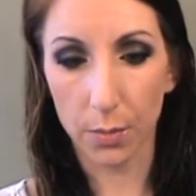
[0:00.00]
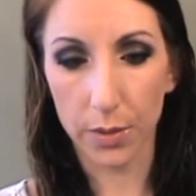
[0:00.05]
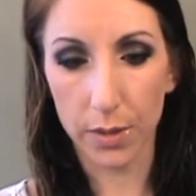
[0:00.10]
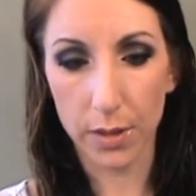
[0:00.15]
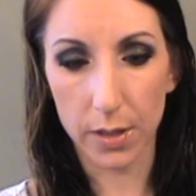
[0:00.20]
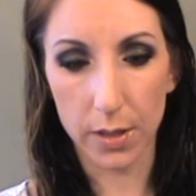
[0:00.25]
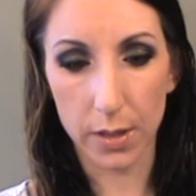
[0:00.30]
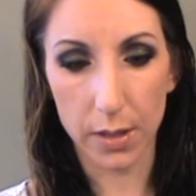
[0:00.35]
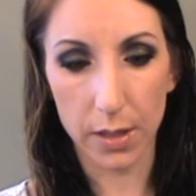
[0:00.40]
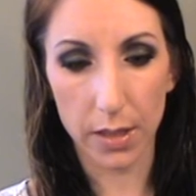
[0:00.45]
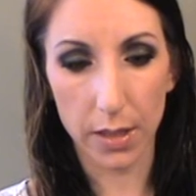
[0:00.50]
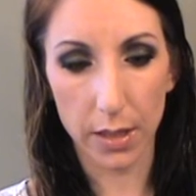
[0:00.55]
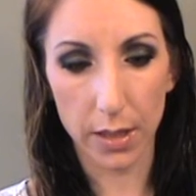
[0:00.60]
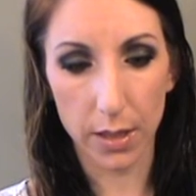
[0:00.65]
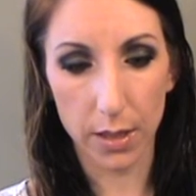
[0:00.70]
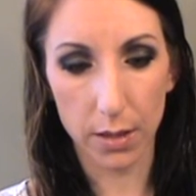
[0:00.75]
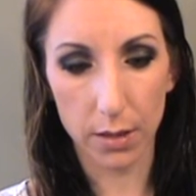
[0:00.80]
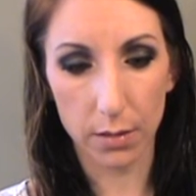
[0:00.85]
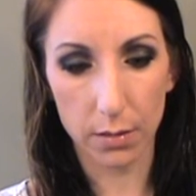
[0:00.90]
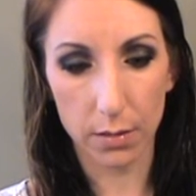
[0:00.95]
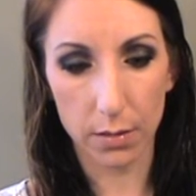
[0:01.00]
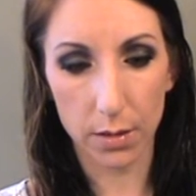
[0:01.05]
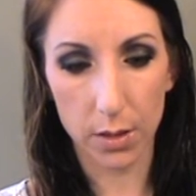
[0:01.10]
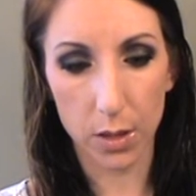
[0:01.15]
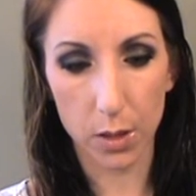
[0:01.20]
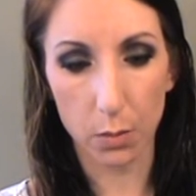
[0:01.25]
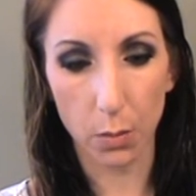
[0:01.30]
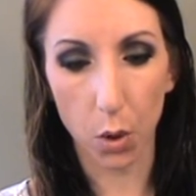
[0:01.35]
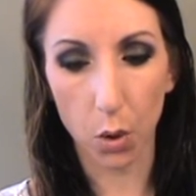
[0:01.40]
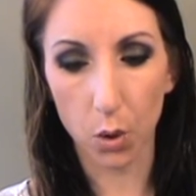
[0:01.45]
This is the
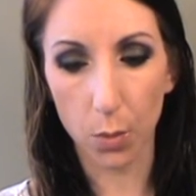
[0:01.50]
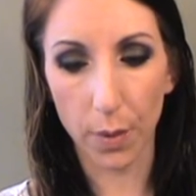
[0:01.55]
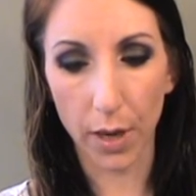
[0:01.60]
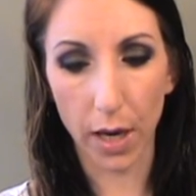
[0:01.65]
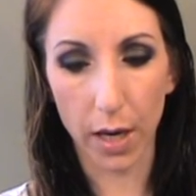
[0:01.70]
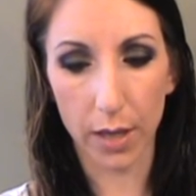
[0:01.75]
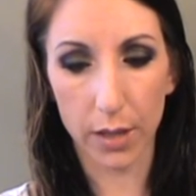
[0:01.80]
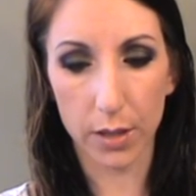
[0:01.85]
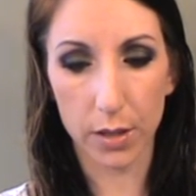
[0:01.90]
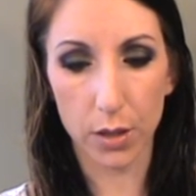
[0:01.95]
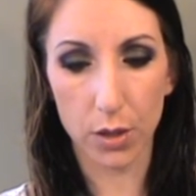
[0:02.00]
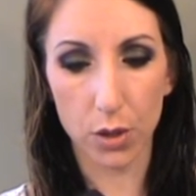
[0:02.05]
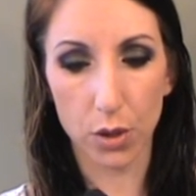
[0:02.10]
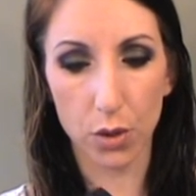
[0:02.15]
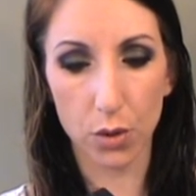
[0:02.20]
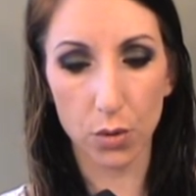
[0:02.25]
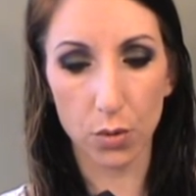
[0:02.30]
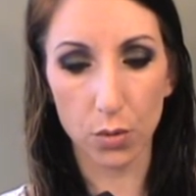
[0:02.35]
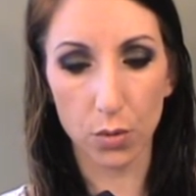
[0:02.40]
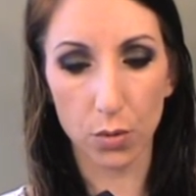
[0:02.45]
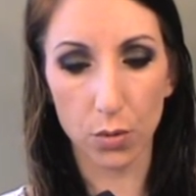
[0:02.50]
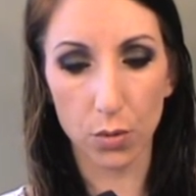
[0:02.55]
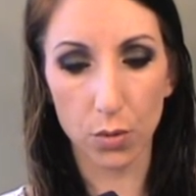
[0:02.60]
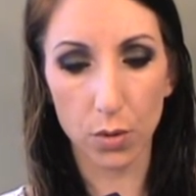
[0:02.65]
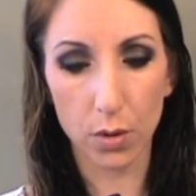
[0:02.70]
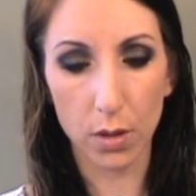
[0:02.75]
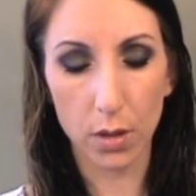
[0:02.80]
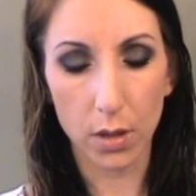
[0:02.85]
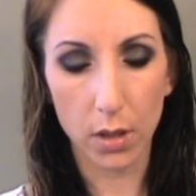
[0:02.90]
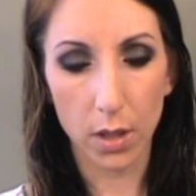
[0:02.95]
Smokebox 2.